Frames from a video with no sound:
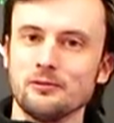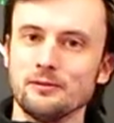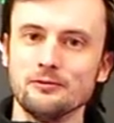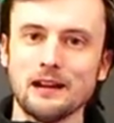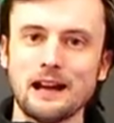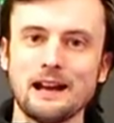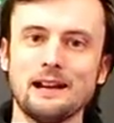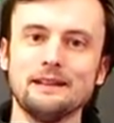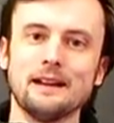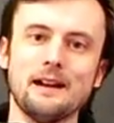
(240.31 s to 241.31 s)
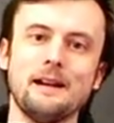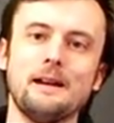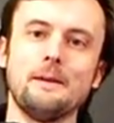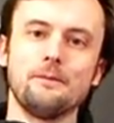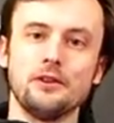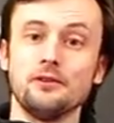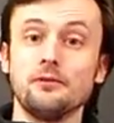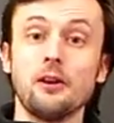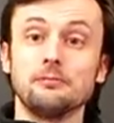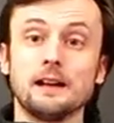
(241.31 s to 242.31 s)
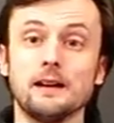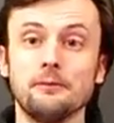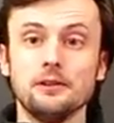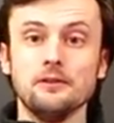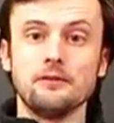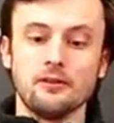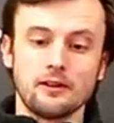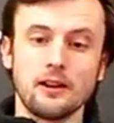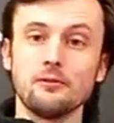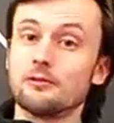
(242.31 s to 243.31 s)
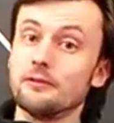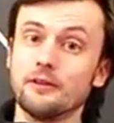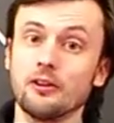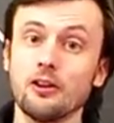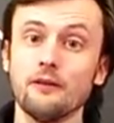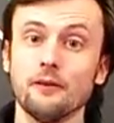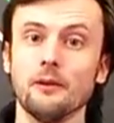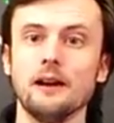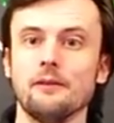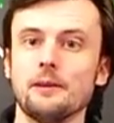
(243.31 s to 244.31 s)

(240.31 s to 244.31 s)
horrible and that you gulp down when you've got a cold or you've got a cough or whatever.